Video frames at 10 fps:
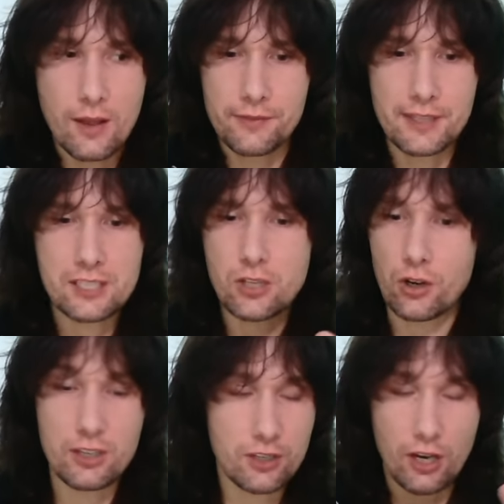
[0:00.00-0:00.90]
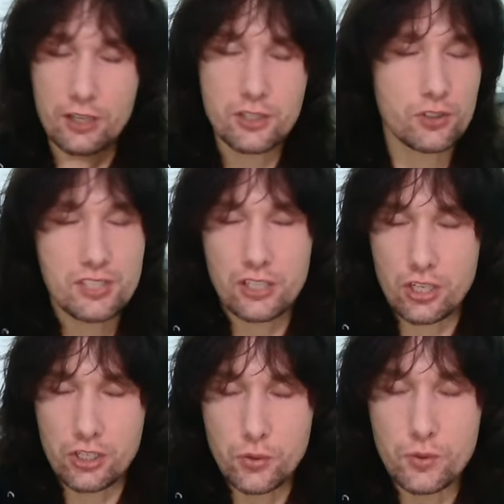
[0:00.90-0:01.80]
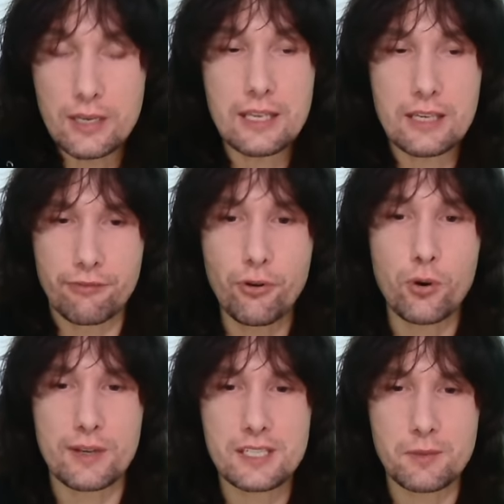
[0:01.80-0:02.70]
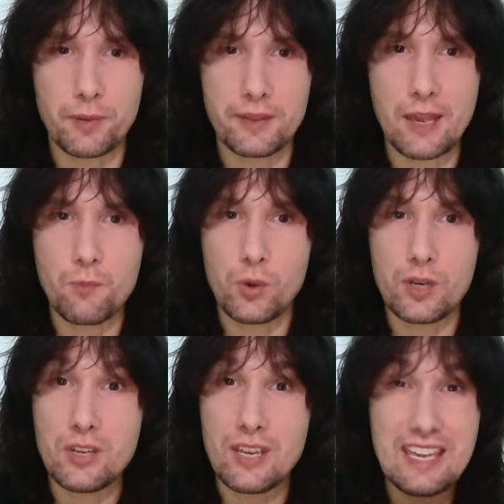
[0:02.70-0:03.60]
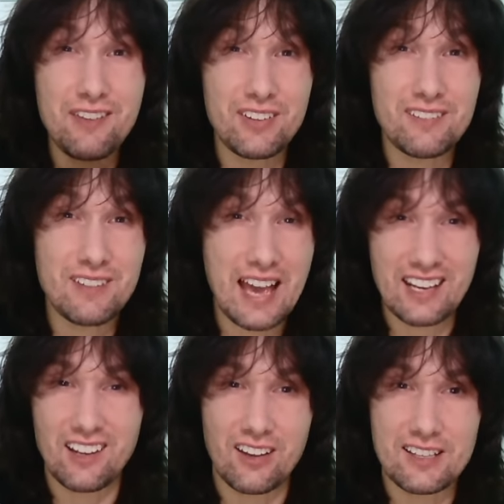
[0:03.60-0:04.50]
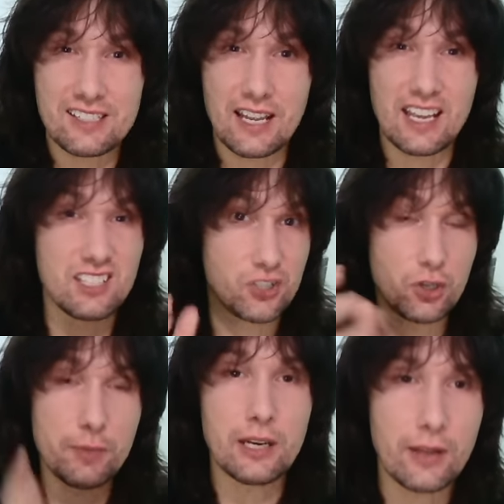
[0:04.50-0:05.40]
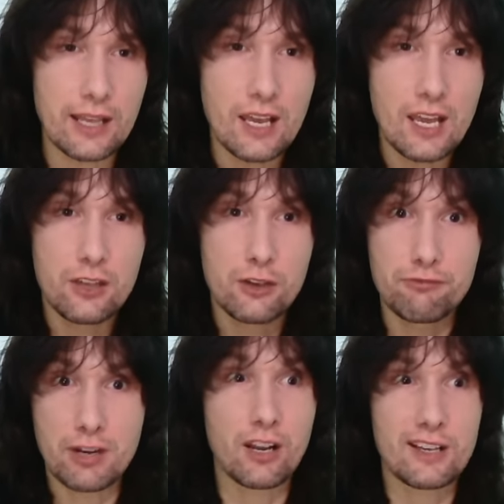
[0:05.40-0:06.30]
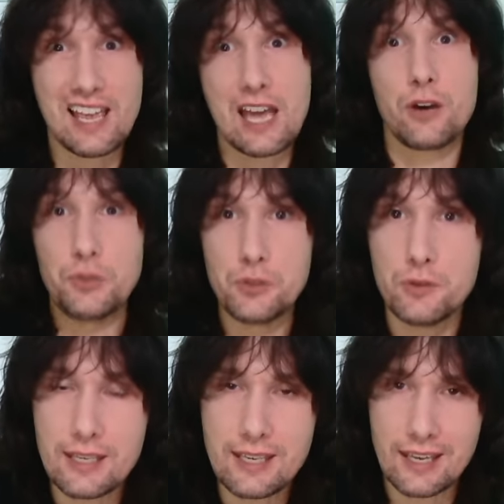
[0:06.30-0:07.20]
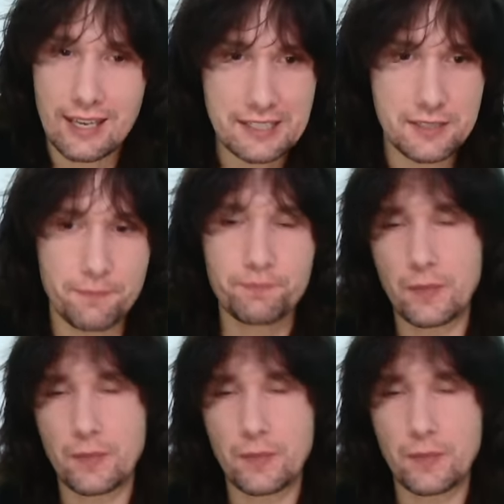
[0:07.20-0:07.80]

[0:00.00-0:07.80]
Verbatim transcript: this guy's got such a unique voice, but then when you even analyze it and zoom in on it, you realize how unique it is.